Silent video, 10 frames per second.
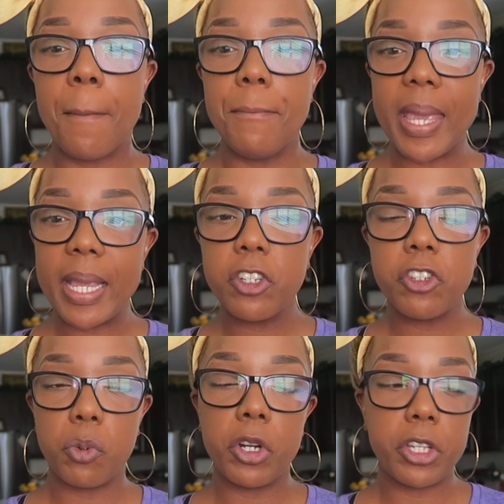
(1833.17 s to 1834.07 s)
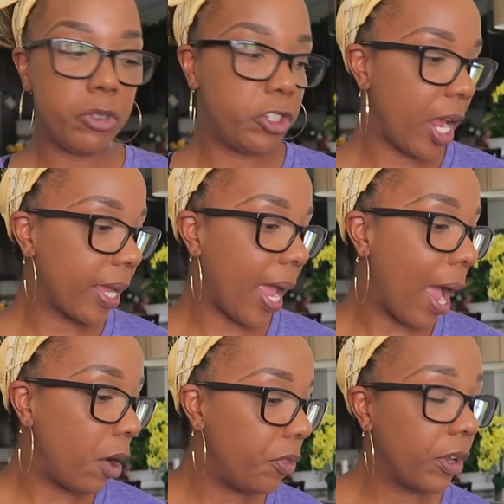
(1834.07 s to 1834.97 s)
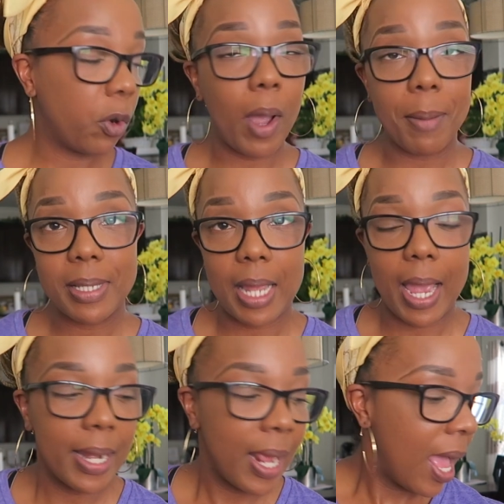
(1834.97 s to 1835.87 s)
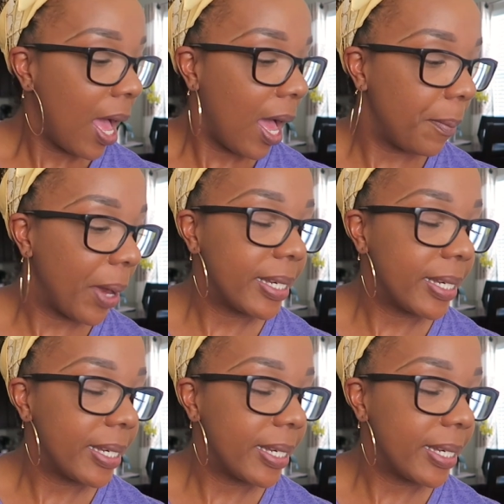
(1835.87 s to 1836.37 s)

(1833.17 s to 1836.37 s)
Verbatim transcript: make sure you check out their website um,